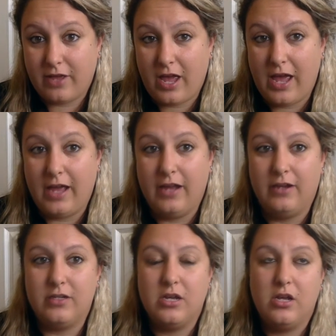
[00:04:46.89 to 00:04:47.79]

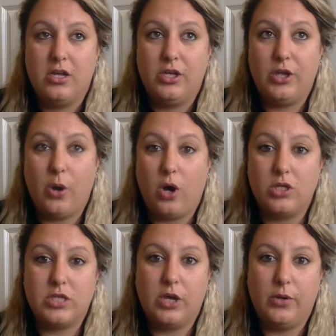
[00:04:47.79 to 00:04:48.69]
And
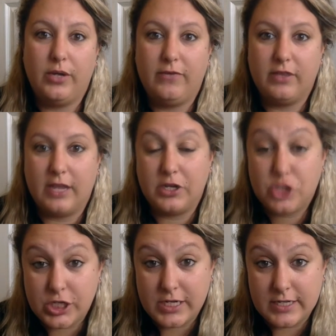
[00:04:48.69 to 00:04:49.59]
also even like
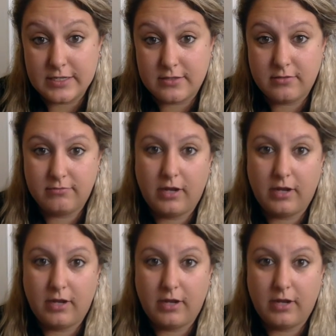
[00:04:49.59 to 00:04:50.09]
cheese,